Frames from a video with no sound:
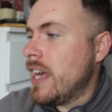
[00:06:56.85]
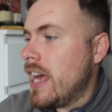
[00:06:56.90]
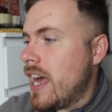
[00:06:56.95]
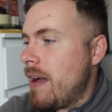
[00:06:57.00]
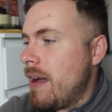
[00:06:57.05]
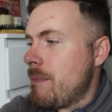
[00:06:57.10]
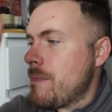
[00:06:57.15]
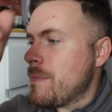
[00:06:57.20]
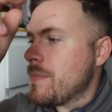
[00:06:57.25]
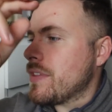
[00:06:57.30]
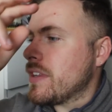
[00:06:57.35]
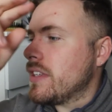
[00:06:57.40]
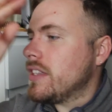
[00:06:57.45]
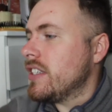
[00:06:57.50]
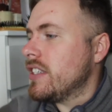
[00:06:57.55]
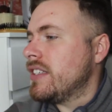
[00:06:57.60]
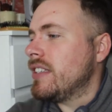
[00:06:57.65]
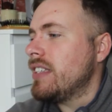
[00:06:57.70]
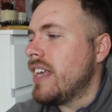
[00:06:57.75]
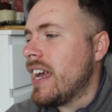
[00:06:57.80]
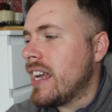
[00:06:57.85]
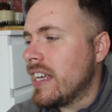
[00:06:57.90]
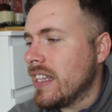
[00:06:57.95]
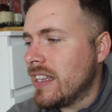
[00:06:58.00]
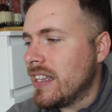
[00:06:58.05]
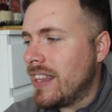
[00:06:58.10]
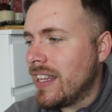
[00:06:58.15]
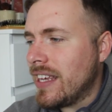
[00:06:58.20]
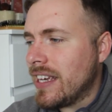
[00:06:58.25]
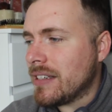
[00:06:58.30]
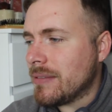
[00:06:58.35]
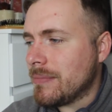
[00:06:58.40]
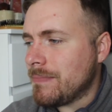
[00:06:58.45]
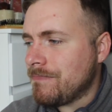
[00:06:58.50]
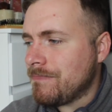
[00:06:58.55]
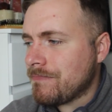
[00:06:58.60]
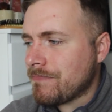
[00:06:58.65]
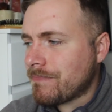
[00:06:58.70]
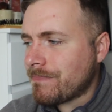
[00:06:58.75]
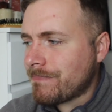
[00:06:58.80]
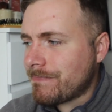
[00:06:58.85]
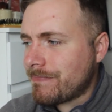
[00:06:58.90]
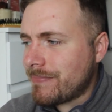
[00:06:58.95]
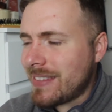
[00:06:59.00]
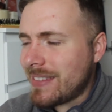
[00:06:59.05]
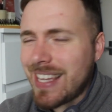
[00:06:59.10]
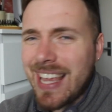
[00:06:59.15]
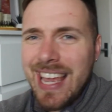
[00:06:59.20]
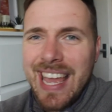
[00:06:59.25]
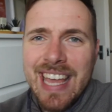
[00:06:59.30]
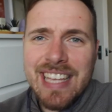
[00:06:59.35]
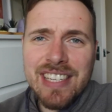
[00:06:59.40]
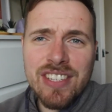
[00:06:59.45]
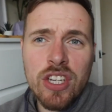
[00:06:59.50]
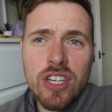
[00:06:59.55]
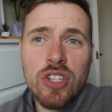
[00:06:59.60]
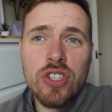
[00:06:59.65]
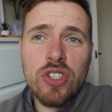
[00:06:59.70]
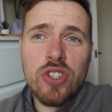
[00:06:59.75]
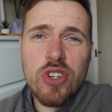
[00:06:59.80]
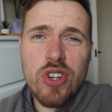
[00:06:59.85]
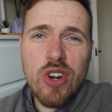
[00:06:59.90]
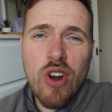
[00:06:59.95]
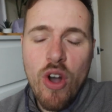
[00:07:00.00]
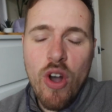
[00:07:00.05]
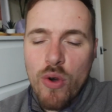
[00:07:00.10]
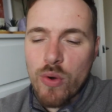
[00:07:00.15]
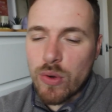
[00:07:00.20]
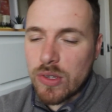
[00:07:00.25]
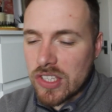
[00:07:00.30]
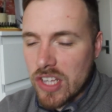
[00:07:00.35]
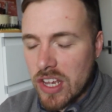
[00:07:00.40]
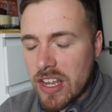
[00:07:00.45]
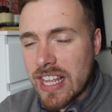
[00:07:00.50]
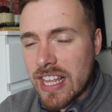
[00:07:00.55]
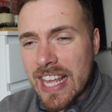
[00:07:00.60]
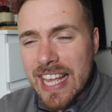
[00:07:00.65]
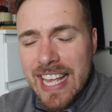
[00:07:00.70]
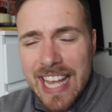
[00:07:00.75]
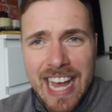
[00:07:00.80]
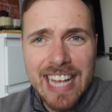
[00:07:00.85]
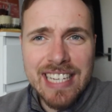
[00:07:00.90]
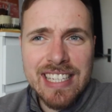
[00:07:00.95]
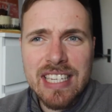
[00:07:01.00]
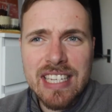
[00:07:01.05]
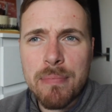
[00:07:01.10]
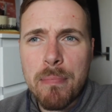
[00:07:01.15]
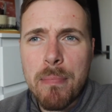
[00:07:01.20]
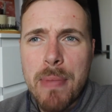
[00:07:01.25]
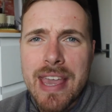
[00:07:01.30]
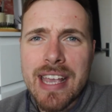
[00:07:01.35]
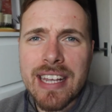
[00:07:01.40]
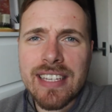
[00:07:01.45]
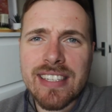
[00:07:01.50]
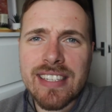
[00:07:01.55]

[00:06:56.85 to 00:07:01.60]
The second thing is control. So he has this big